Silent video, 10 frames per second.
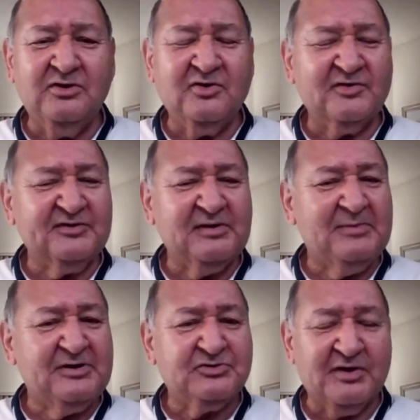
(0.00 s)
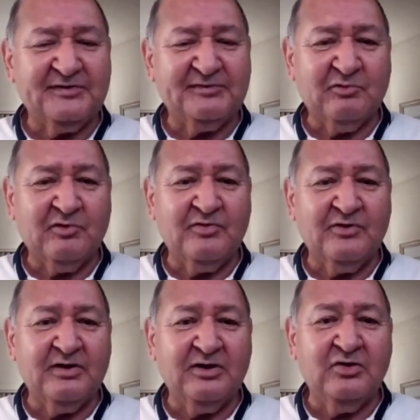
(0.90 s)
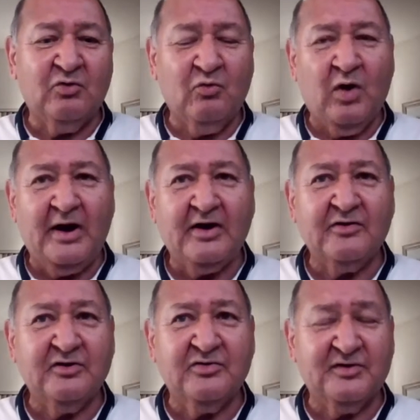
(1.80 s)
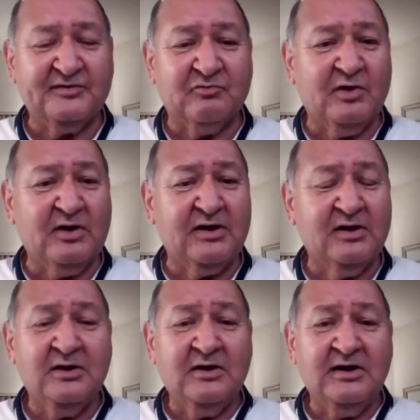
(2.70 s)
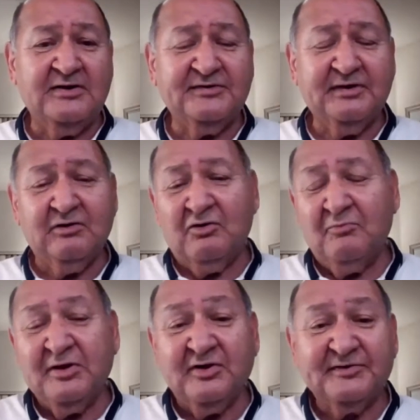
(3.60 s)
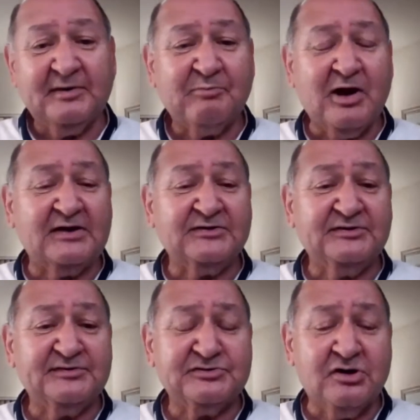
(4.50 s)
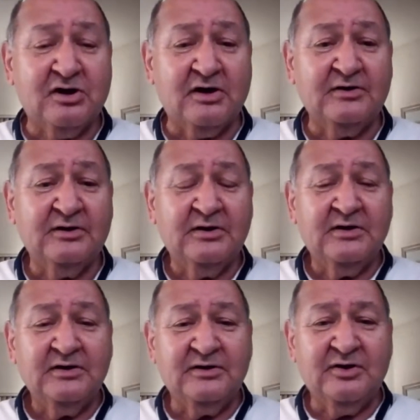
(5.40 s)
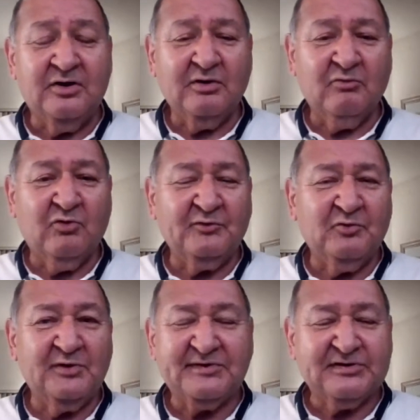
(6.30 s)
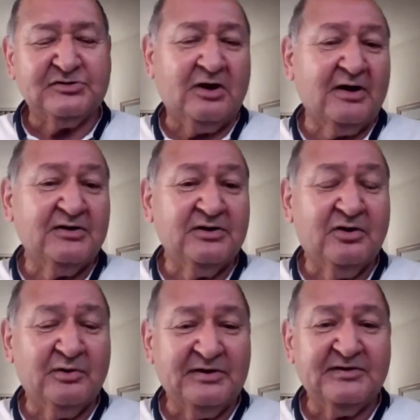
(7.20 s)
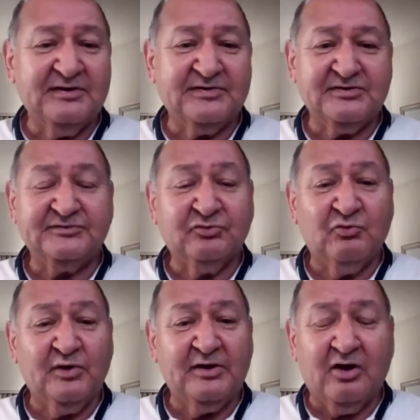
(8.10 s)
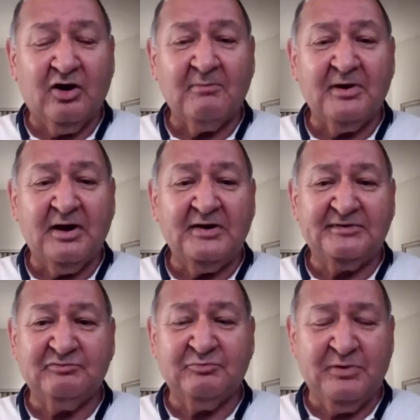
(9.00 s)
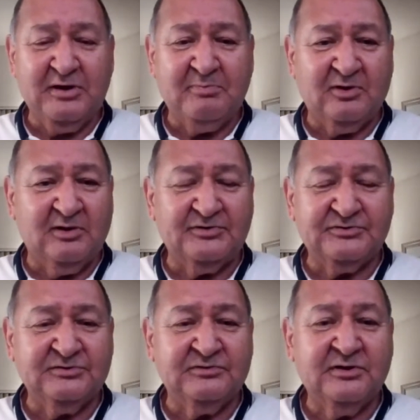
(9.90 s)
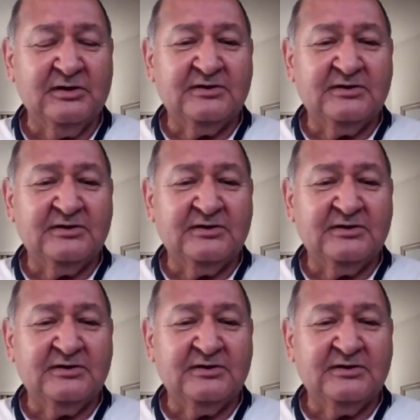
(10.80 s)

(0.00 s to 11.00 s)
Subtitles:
you're somebody trustworthy. You know, why are you this way? And say, oh, because I practice Chan. No, what's Chan? No, it's just a way to harmonize with people and to